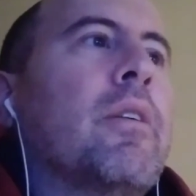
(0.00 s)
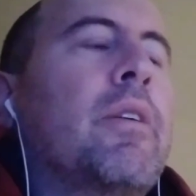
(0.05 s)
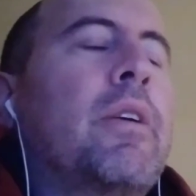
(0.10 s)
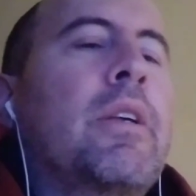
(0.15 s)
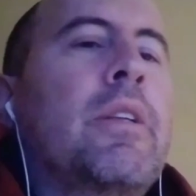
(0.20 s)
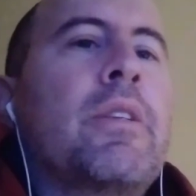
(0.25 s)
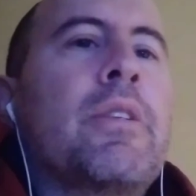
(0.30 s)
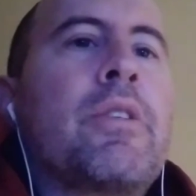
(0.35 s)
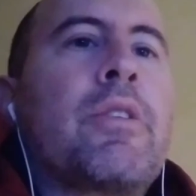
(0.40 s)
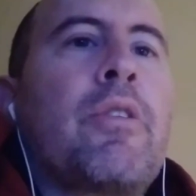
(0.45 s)

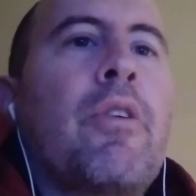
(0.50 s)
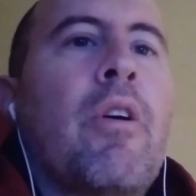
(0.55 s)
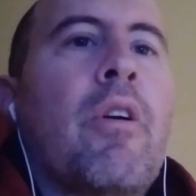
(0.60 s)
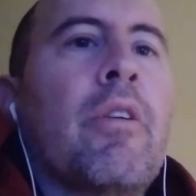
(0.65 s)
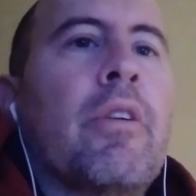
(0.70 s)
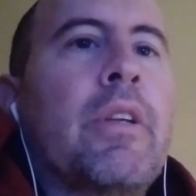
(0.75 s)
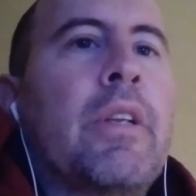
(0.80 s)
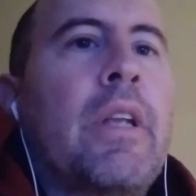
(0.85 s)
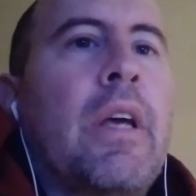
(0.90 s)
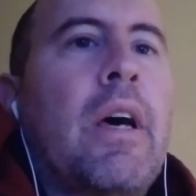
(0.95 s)
In
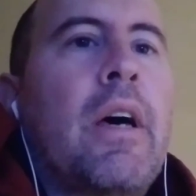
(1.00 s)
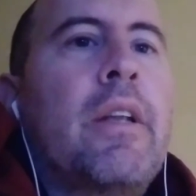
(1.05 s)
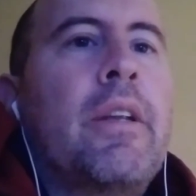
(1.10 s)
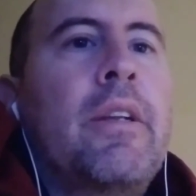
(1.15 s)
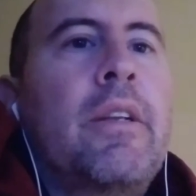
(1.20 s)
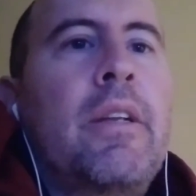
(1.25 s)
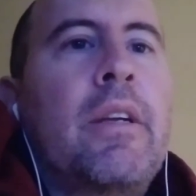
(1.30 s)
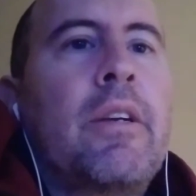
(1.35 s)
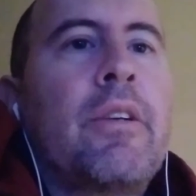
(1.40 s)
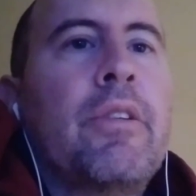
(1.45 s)
Scotland and
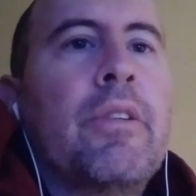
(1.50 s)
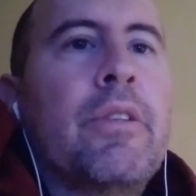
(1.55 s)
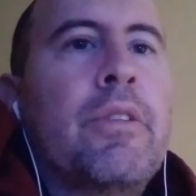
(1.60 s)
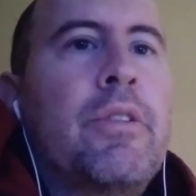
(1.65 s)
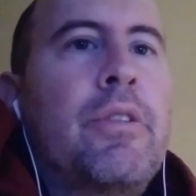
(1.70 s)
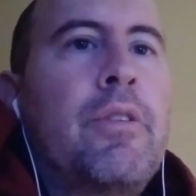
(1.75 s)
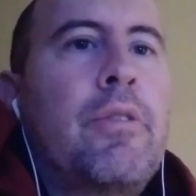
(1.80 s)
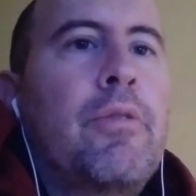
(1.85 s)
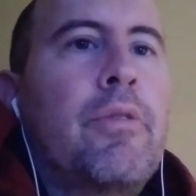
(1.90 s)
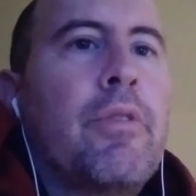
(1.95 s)
in
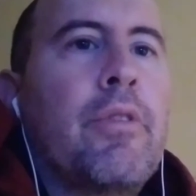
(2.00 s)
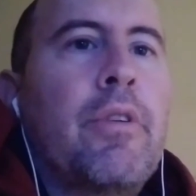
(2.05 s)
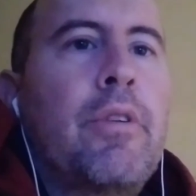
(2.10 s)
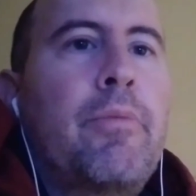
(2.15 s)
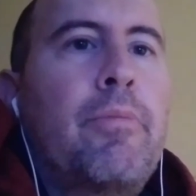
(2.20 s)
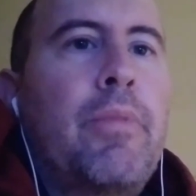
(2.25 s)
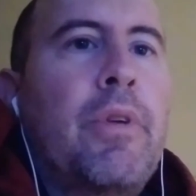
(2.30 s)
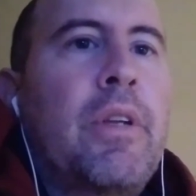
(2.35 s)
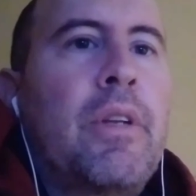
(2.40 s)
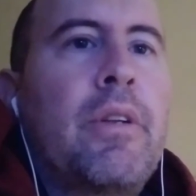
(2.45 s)
England too, there
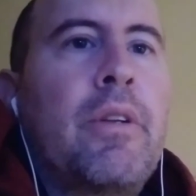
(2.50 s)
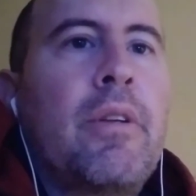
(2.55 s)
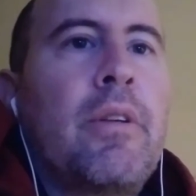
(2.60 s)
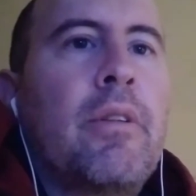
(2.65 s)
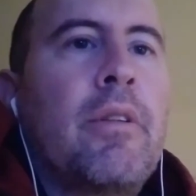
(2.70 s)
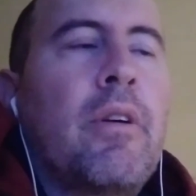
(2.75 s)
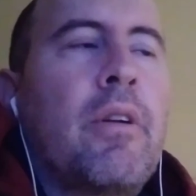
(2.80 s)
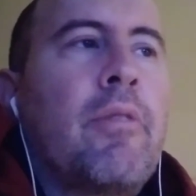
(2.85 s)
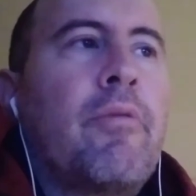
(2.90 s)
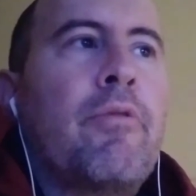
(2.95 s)
had been a
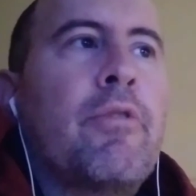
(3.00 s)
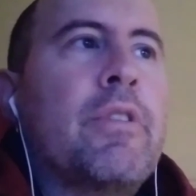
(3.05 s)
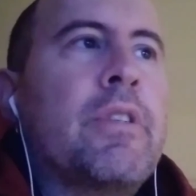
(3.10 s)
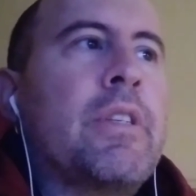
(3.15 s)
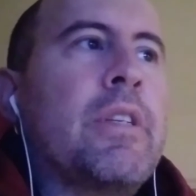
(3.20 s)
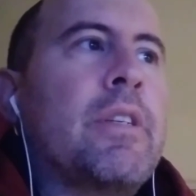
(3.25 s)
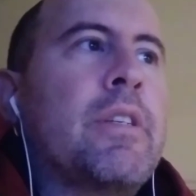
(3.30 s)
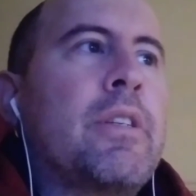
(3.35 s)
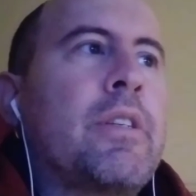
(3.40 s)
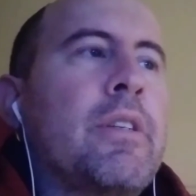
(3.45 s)
lot of
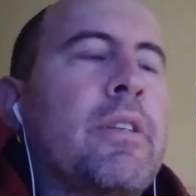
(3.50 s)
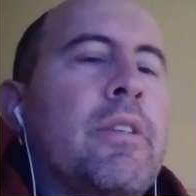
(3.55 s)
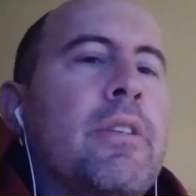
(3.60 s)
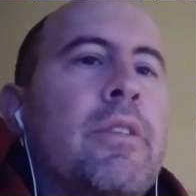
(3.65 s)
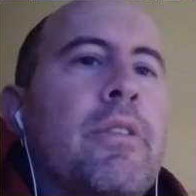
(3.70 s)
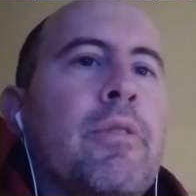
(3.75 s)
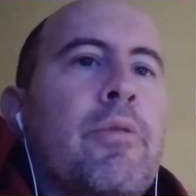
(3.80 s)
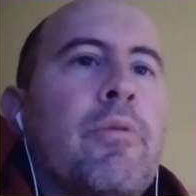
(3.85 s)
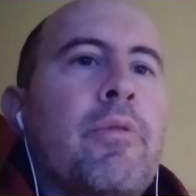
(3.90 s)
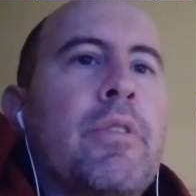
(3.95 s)

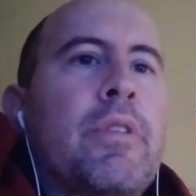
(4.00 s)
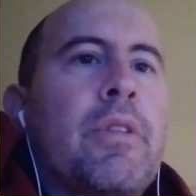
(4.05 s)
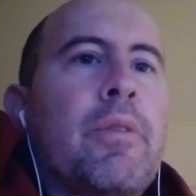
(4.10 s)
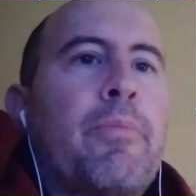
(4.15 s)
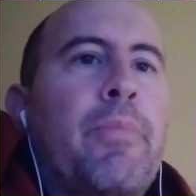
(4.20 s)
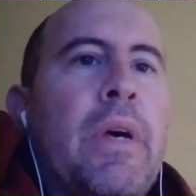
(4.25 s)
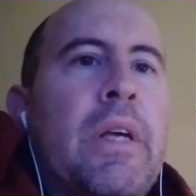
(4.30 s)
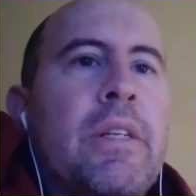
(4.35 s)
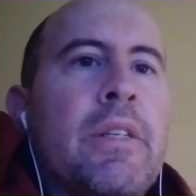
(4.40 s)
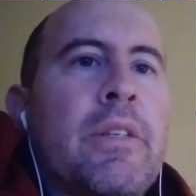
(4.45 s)
resistance. There was the
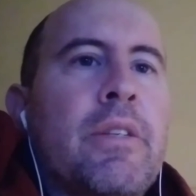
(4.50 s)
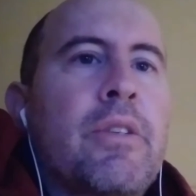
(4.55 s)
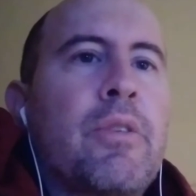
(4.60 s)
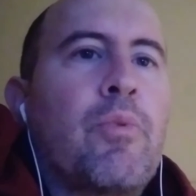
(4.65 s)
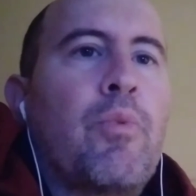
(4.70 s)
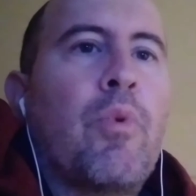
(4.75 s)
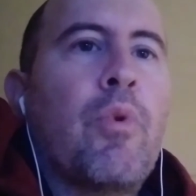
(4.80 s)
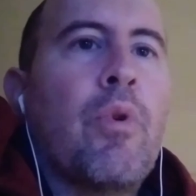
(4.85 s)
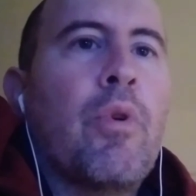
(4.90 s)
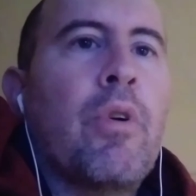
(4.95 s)
Peasants'
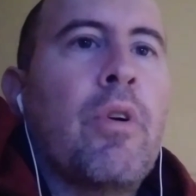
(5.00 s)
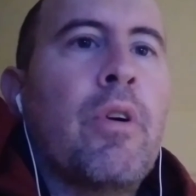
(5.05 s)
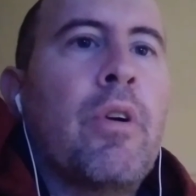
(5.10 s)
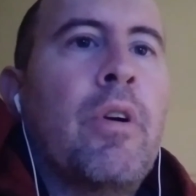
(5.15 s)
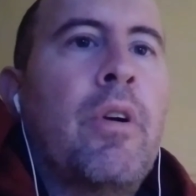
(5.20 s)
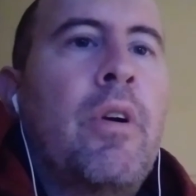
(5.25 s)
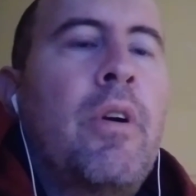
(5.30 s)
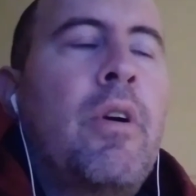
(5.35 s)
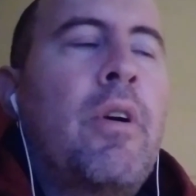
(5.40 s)
War,